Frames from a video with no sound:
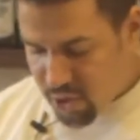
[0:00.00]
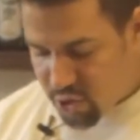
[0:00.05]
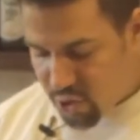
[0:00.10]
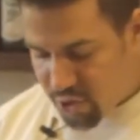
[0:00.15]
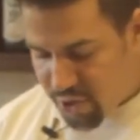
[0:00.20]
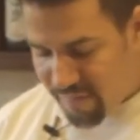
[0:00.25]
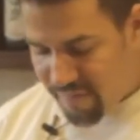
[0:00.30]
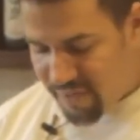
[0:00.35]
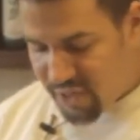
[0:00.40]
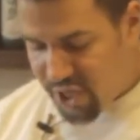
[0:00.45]

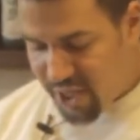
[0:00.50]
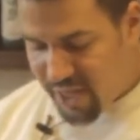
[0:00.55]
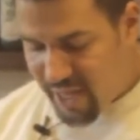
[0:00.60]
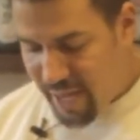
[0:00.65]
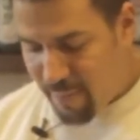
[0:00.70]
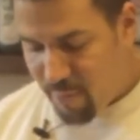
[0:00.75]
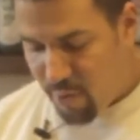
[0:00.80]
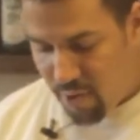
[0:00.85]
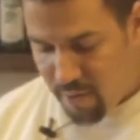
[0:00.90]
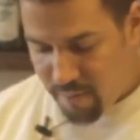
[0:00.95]
So the
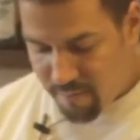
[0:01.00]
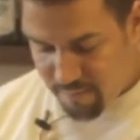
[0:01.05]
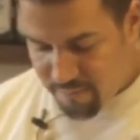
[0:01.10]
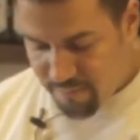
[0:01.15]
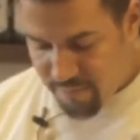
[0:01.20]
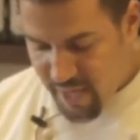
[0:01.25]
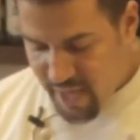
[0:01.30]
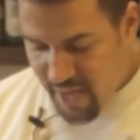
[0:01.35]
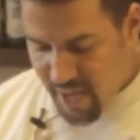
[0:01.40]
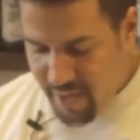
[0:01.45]
vegetable,
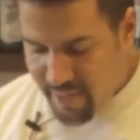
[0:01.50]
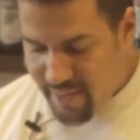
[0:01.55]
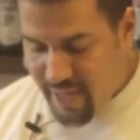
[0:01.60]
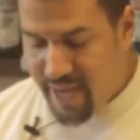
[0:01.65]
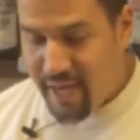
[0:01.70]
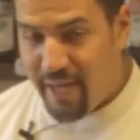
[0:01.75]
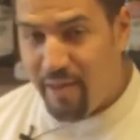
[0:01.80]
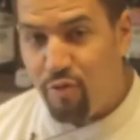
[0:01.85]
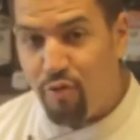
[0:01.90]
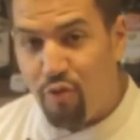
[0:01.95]

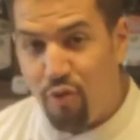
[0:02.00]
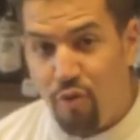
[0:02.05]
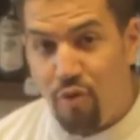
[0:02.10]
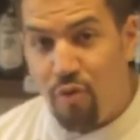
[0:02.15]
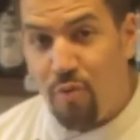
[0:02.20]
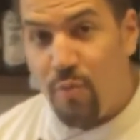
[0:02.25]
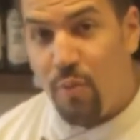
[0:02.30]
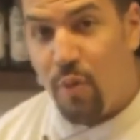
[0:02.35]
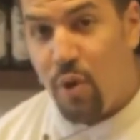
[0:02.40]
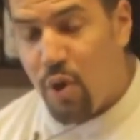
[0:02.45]
they need
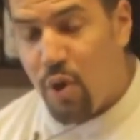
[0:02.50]
to